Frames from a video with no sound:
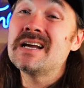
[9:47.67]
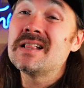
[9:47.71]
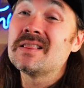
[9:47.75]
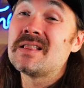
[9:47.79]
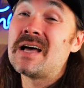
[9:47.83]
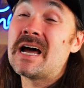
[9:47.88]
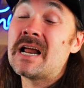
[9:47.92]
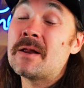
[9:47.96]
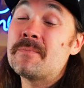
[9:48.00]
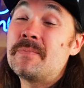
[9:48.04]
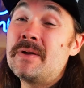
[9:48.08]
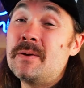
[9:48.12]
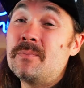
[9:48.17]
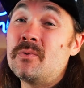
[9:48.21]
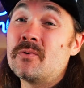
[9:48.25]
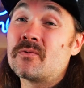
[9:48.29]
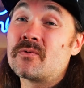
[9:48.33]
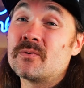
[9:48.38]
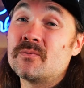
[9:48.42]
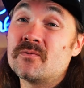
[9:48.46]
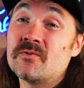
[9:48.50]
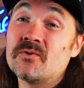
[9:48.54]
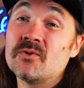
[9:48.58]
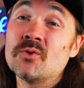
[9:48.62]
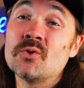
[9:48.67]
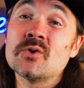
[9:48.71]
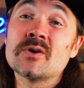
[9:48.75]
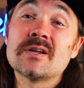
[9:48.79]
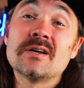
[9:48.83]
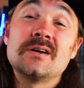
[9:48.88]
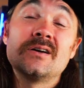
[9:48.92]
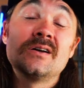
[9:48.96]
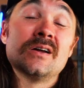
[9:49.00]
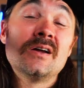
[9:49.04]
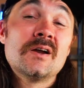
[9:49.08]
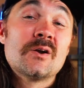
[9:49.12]
a lot of people from
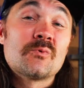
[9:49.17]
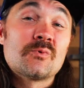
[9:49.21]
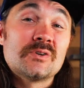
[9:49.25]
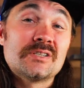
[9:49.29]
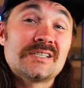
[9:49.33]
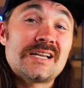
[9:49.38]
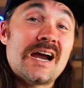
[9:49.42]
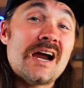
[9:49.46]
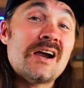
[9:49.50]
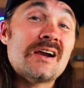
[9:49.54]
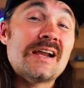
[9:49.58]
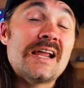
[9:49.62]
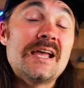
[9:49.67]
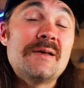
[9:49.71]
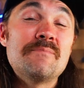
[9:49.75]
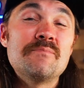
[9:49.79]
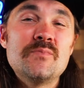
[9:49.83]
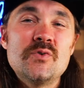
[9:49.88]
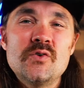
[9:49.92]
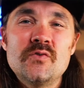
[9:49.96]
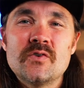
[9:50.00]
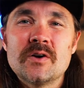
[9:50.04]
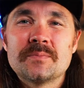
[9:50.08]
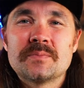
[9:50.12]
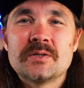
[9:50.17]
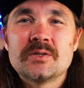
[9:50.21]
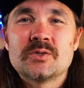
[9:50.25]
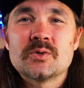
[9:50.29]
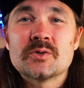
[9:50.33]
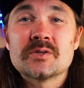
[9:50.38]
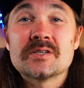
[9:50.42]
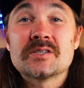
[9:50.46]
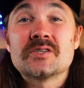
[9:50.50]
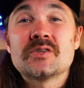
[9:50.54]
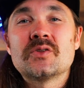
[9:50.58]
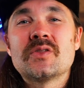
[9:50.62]
Florida retire and move up to
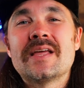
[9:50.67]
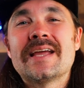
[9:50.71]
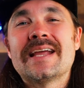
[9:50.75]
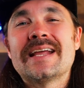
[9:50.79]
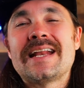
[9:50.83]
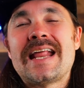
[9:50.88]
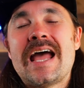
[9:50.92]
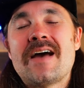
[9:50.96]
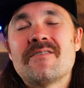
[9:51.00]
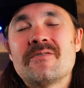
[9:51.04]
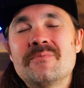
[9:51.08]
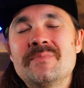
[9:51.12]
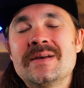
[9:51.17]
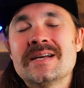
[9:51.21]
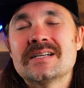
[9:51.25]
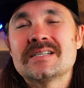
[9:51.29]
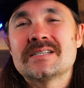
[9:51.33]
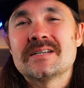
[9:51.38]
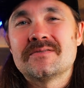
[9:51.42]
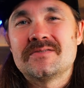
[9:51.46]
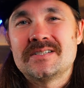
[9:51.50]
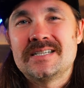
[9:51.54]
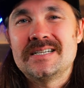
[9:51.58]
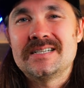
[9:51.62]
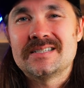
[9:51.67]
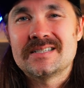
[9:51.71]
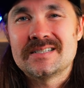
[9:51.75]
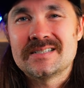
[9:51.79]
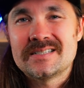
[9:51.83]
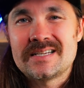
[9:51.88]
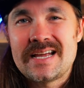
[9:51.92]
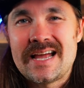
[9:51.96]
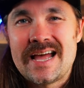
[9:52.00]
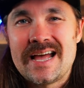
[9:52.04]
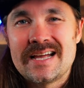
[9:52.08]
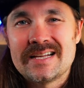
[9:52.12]
Georgia so they can have a mix of
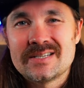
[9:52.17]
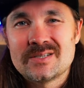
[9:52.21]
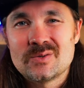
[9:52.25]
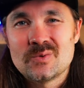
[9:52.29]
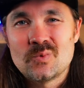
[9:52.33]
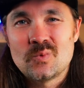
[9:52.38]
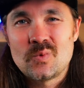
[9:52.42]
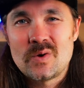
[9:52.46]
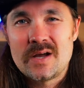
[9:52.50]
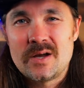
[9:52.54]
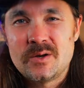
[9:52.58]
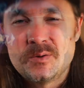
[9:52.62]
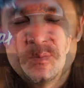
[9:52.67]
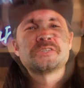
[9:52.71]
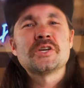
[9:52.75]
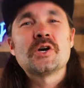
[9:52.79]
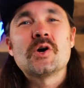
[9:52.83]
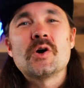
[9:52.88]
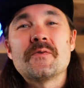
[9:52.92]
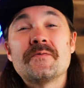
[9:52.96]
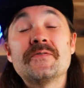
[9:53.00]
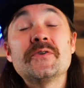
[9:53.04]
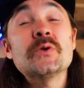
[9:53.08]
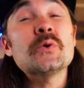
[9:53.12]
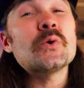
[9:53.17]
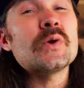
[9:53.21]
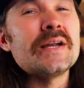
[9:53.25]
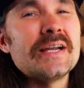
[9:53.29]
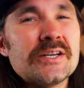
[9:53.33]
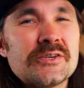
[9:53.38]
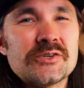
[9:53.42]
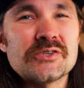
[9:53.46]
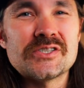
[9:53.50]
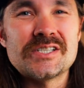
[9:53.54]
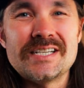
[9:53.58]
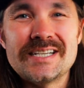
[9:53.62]
seasons as well. So if you are
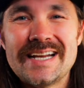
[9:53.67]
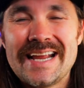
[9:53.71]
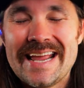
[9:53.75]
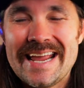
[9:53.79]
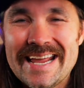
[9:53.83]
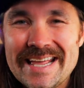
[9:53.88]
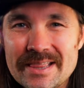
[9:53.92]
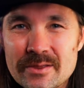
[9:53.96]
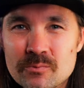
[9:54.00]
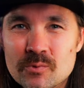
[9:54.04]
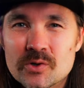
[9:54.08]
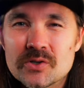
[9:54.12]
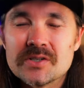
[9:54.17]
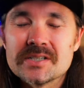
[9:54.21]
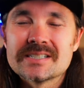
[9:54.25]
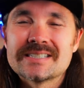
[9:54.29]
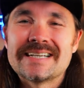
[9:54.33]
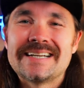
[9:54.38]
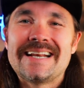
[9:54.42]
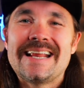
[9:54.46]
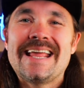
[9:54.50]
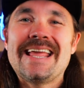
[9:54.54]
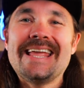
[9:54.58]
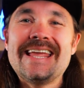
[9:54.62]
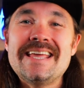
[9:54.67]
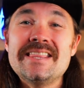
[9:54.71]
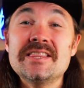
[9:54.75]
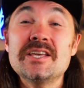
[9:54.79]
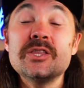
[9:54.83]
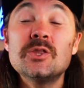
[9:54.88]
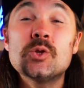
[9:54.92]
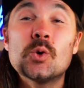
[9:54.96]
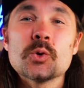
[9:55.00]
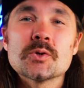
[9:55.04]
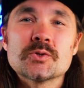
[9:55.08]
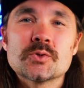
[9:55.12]
interested in real estate in the
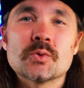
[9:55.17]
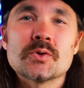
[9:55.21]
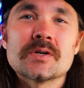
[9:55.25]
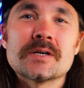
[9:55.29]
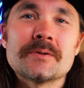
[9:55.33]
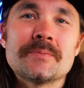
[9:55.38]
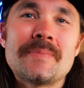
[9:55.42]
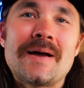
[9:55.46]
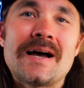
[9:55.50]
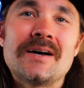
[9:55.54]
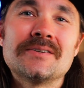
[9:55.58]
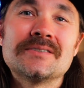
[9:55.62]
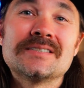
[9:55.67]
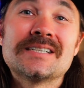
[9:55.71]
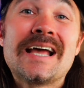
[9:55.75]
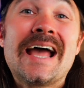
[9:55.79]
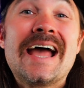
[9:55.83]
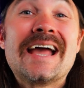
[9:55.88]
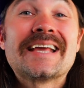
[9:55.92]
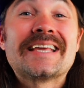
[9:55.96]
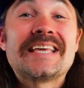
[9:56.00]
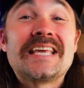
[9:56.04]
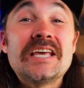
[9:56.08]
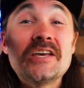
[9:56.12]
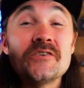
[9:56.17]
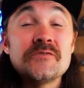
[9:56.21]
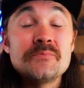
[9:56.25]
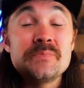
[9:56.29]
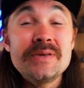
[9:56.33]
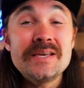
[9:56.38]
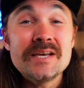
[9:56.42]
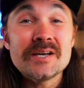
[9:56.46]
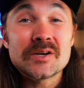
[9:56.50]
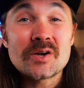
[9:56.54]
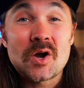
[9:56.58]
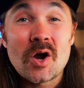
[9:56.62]
North Georgia mountains, give
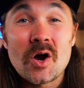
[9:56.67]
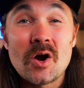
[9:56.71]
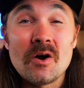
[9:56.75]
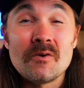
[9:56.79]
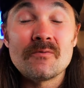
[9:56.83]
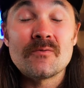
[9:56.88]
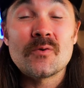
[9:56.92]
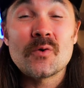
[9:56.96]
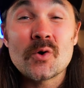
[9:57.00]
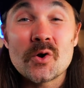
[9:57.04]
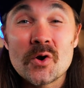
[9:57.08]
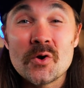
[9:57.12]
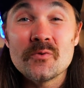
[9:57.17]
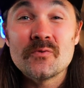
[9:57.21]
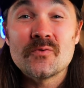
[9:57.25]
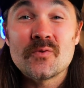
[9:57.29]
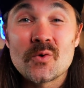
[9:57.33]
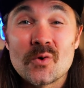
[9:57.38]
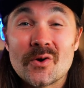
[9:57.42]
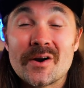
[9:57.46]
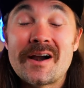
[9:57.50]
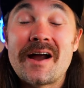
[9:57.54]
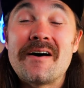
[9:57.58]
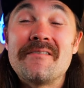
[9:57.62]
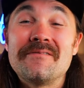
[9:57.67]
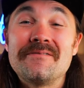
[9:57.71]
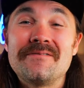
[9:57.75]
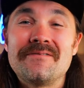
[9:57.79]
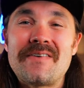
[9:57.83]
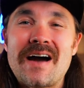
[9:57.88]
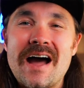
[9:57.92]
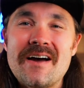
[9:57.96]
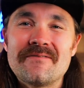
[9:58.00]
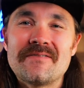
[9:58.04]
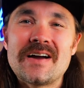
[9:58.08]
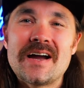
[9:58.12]
me a call,
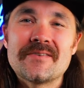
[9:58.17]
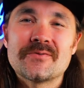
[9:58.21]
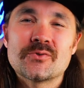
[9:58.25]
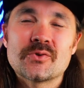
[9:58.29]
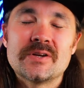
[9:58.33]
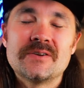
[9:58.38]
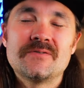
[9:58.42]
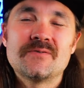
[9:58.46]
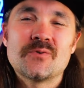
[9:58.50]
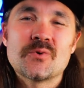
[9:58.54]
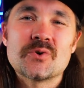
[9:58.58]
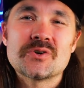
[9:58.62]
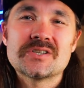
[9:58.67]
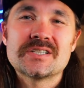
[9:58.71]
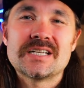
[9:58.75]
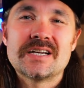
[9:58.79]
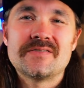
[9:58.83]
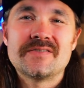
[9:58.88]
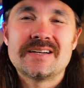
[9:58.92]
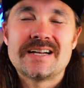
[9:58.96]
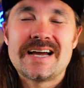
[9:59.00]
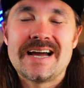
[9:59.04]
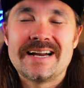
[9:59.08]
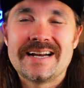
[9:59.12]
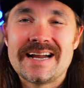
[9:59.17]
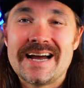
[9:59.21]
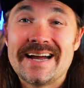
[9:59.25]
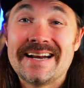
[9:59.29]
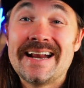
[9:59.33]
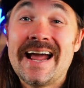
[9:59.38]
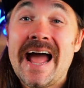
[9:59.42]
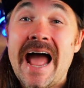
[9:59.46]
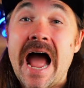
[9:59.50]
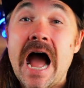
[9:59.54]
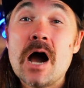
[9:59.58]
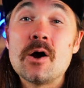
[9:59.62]
404-553-4799.
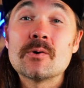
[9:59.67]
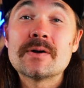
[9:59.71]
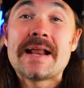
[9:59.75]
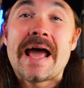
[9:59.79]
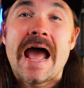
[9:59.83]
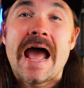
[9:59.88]
I would